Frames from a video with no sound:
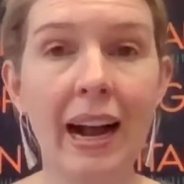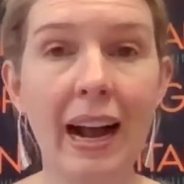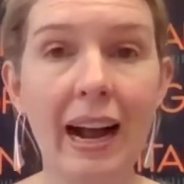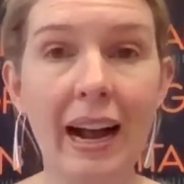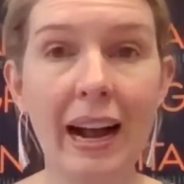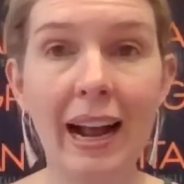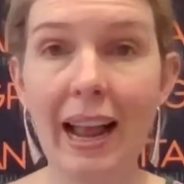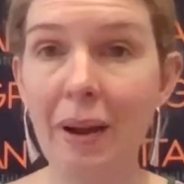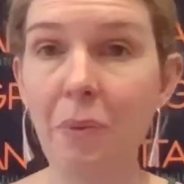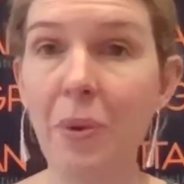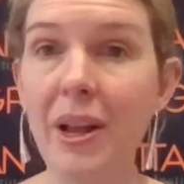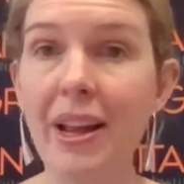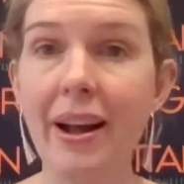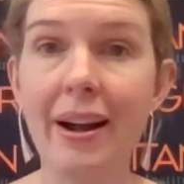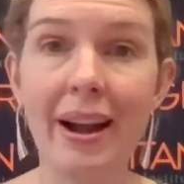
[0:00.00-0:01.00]
And
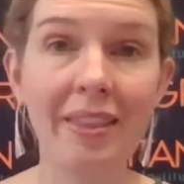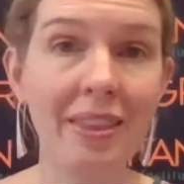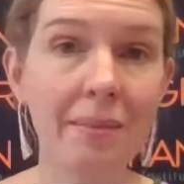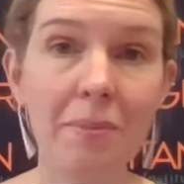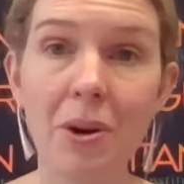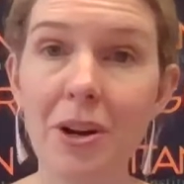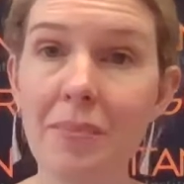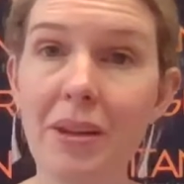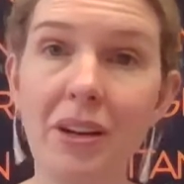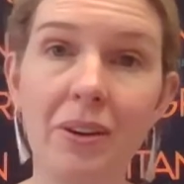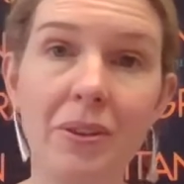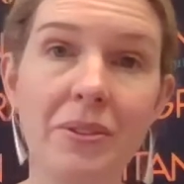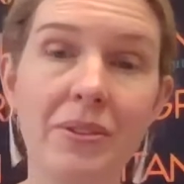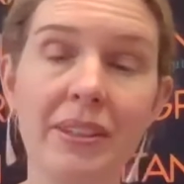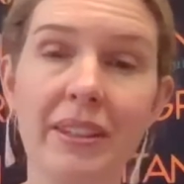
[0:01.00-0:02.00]
we are at the moment
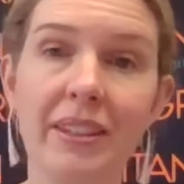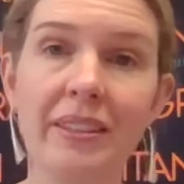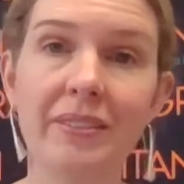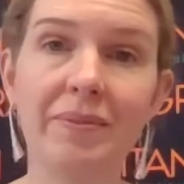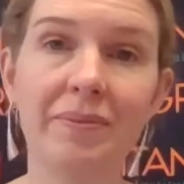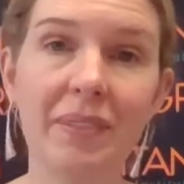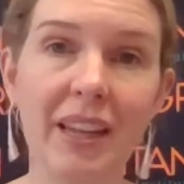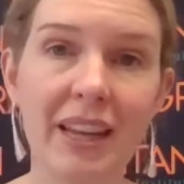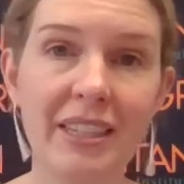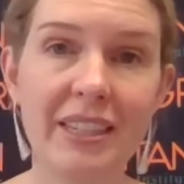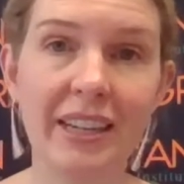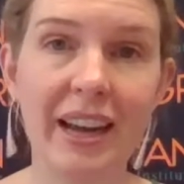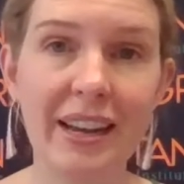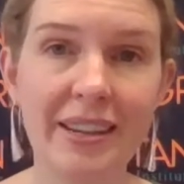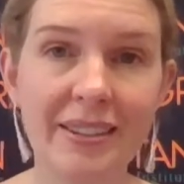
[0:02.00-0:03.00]
losing
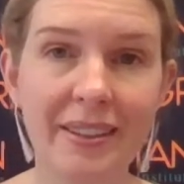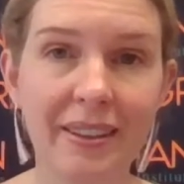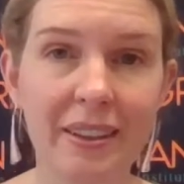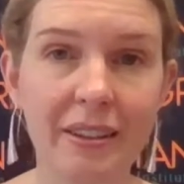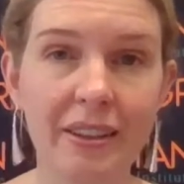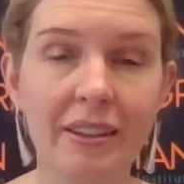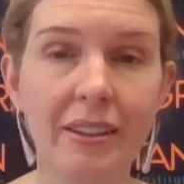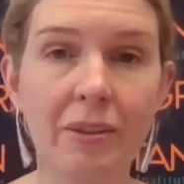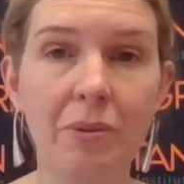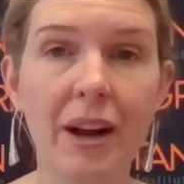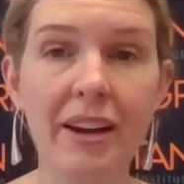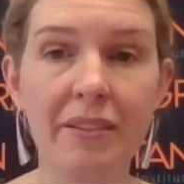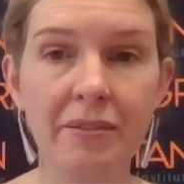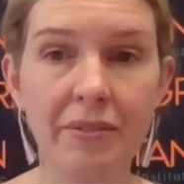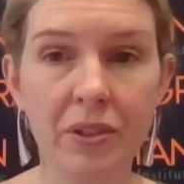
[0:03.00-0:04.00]
educators at the
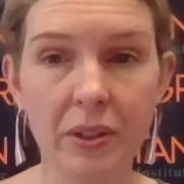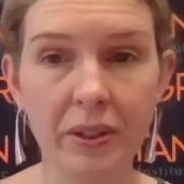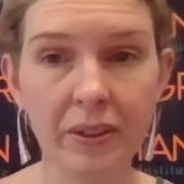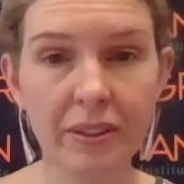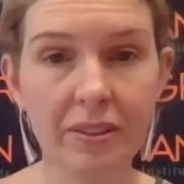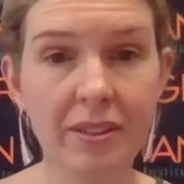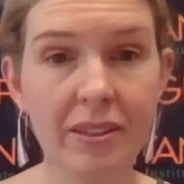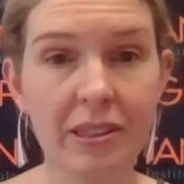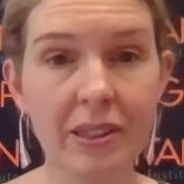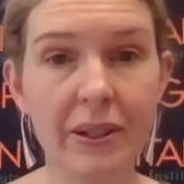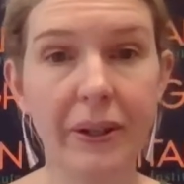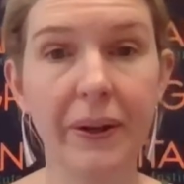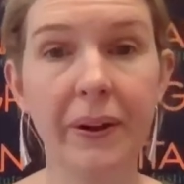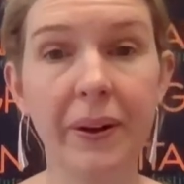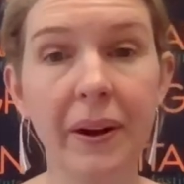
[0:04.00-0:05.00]
rate of knots.
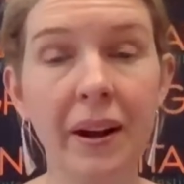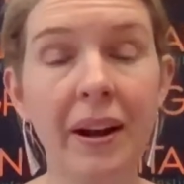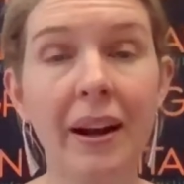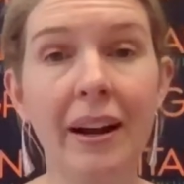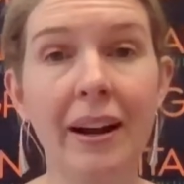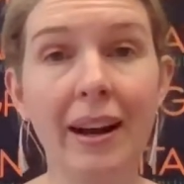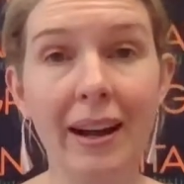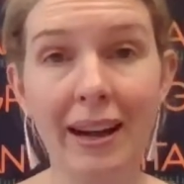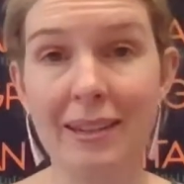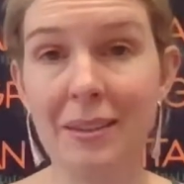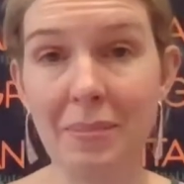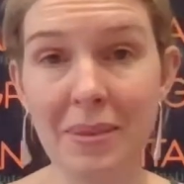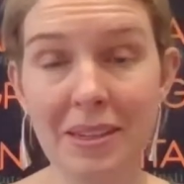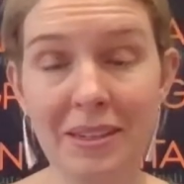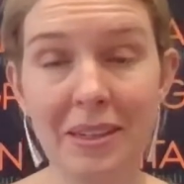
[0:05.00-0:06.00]
So as I
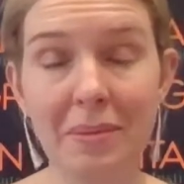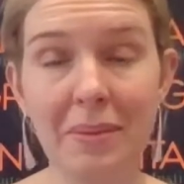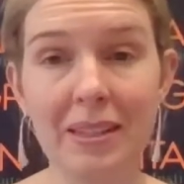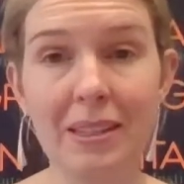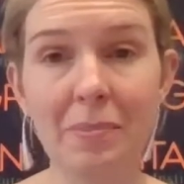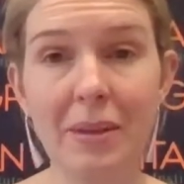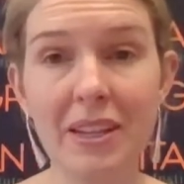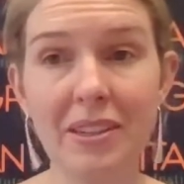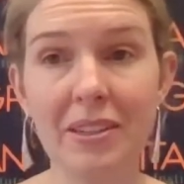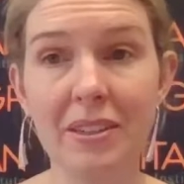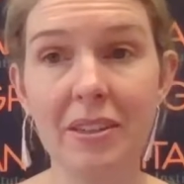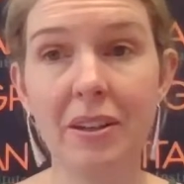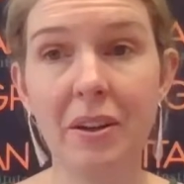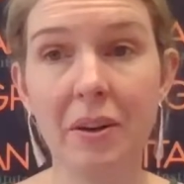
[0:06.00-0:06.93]
mentioned in my speech,